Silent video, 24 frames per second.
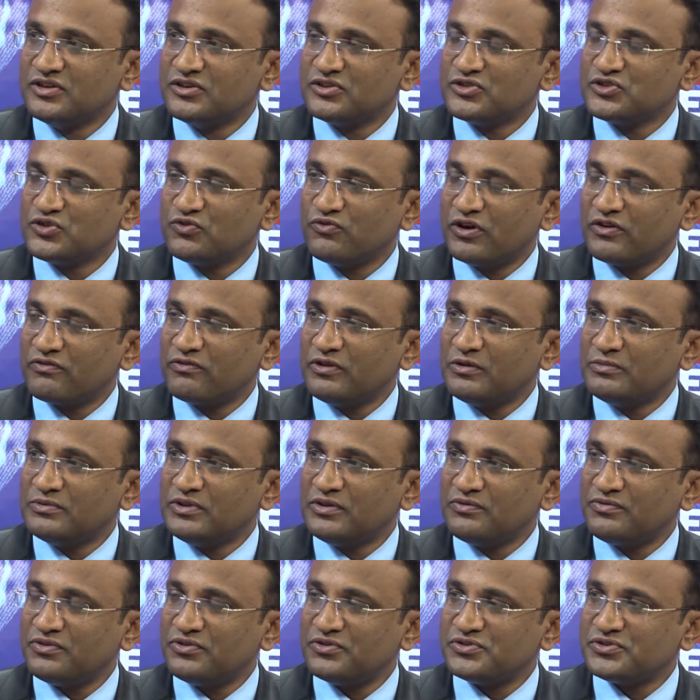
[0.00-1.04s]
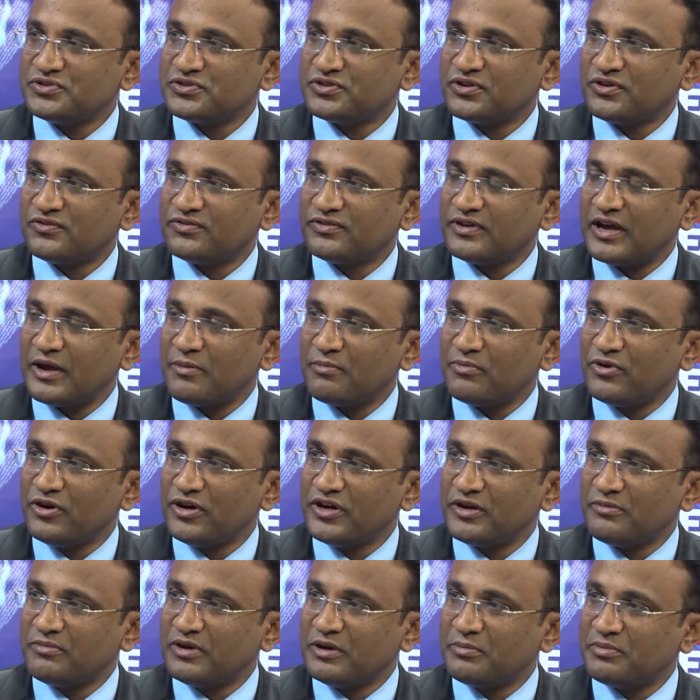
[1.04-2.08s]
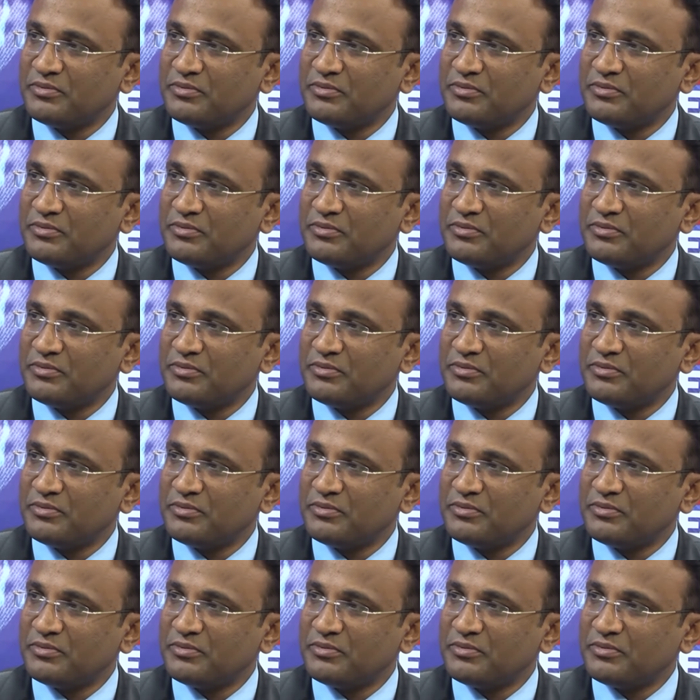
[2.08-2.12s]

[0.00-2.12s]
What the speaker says: So, what will be the future of ambulatory blood